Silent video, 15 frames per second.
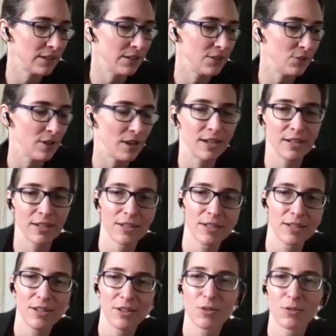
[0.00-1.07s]
you kind of,
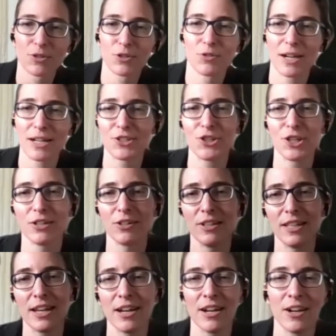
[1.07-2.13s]
you know, scratch here
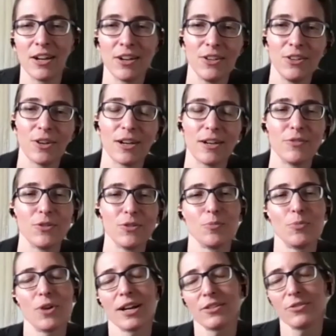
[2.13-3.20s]
and there. You have your
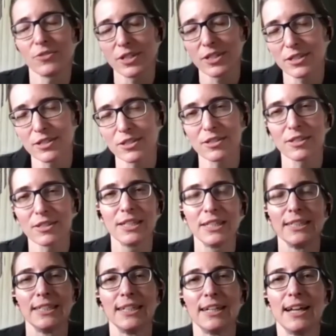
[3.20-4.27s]
breakfast.
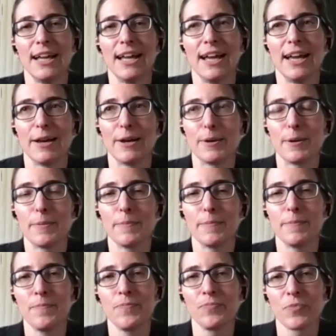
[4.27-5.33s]

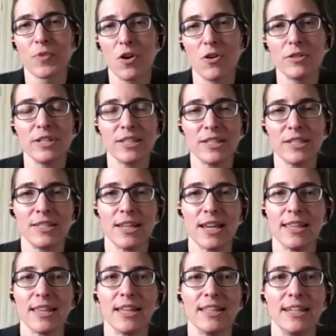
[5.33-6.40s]
Um, all this to say
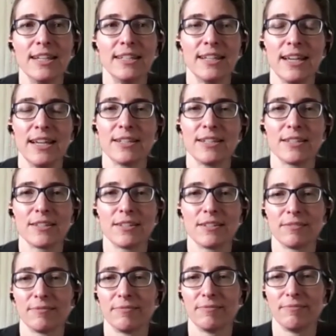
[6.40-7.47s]
that it takes,
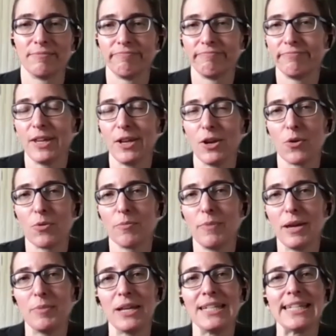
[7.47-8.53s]
you know,
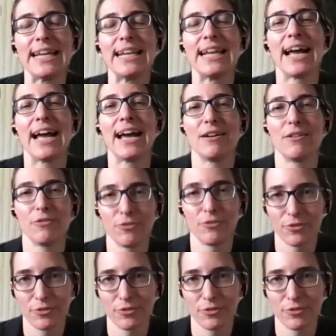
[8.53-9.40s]
maybe a day and a half,